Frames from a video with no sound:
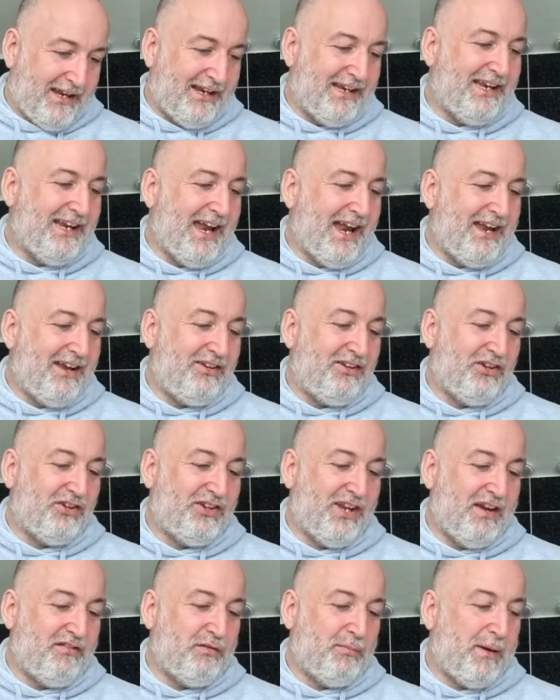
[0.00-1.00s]
yeah, it's to
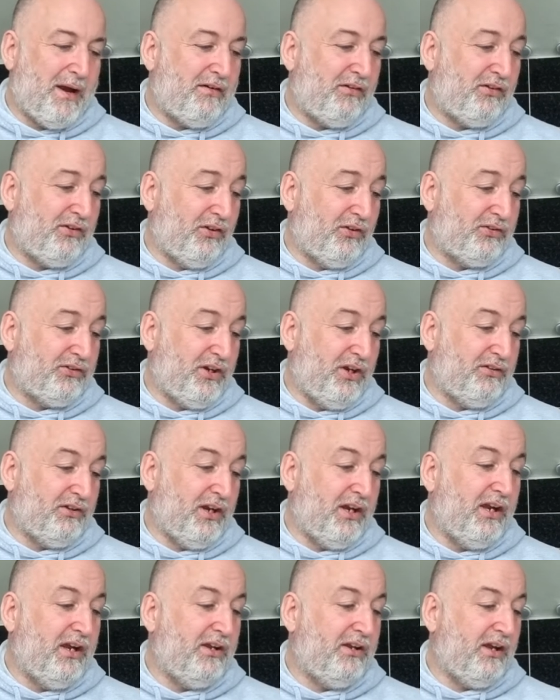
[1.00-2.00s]
say, for better results, use
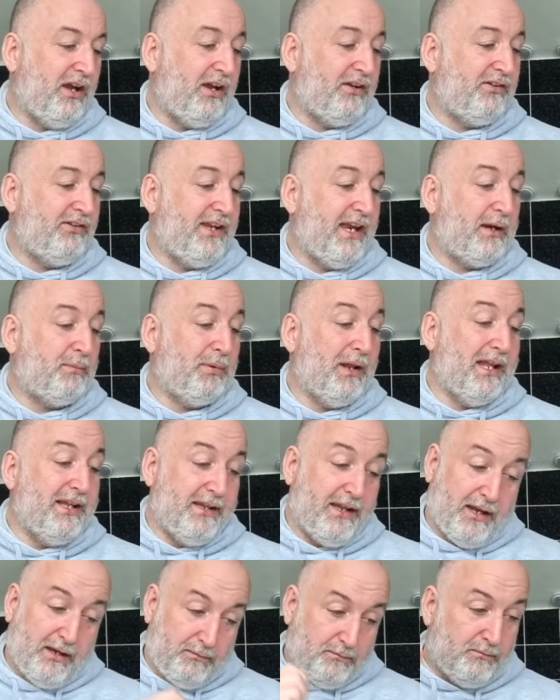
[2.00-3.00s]
a stick
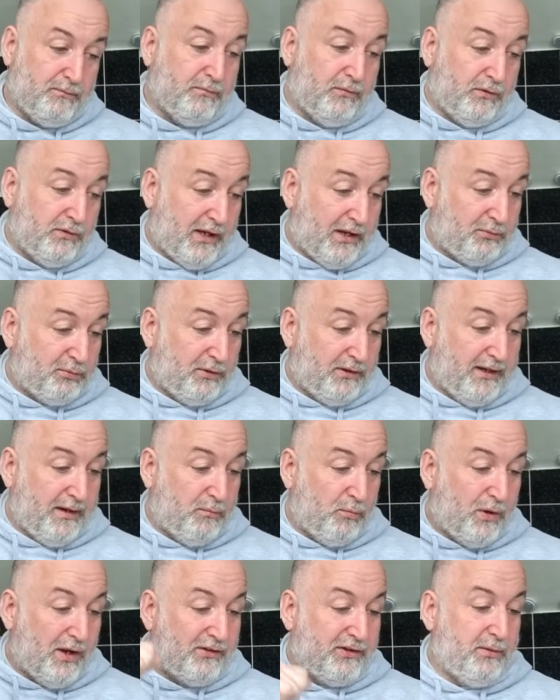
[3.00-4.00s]
blender. That's one of
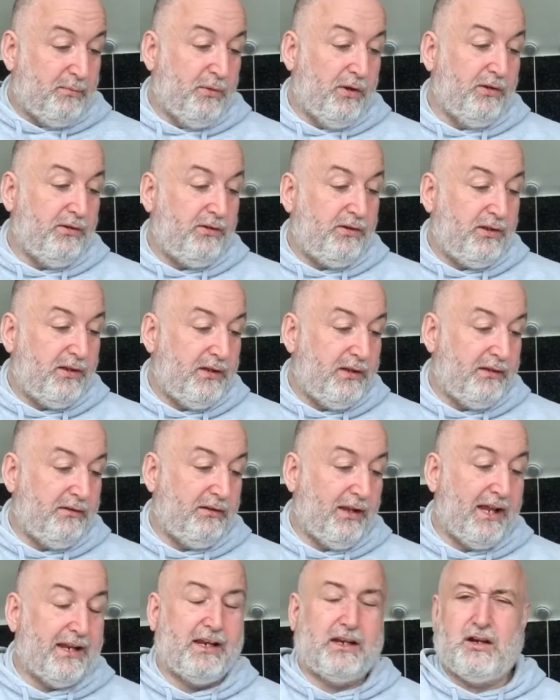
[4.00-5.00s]
them wazzing ones,
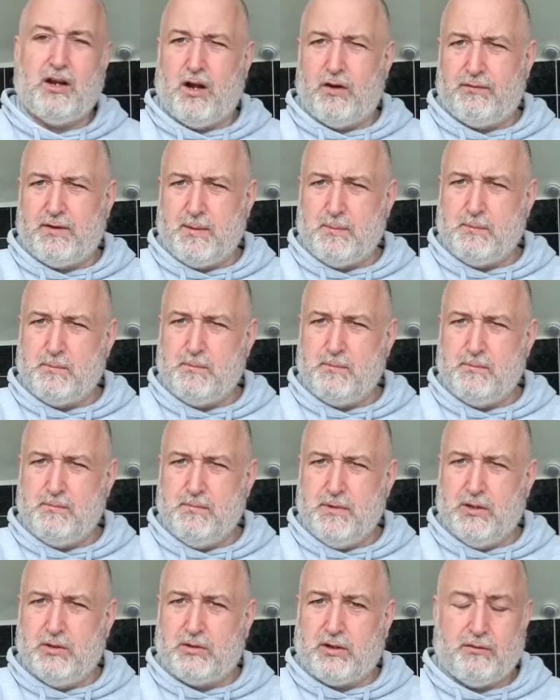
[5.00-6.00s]
like the coffee
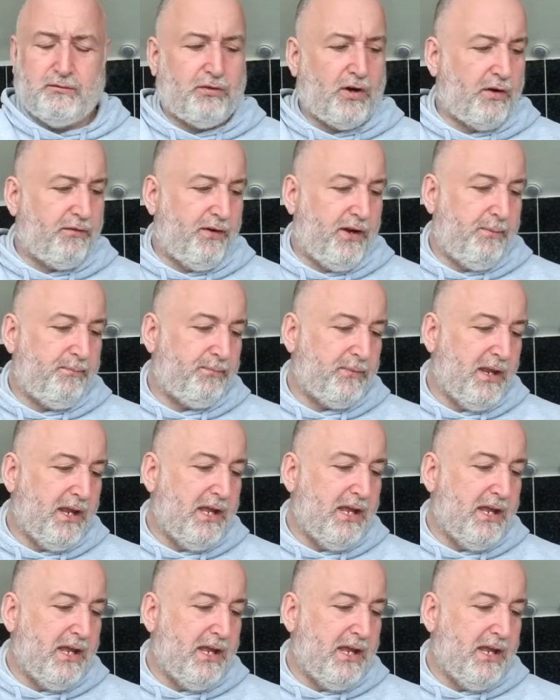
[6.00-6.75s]
milk frother.